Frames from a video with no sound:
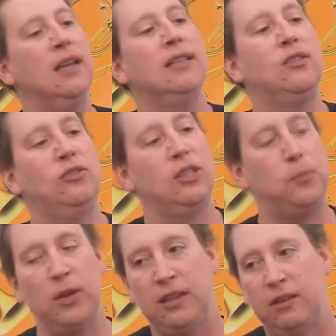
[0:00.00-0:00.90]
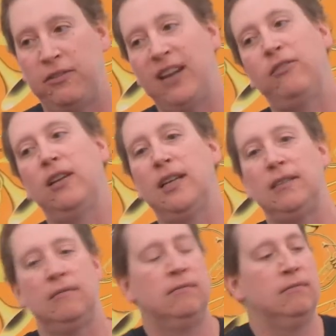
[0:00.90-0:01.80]
So just bring their
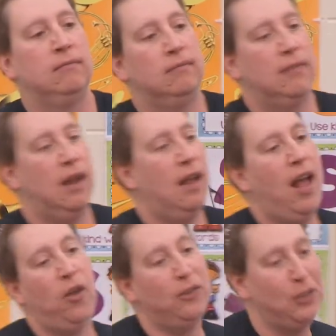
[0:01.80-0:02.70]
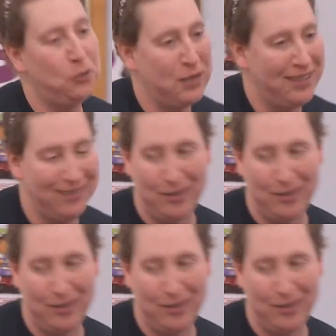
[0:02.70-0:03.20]
favorite healthy treat.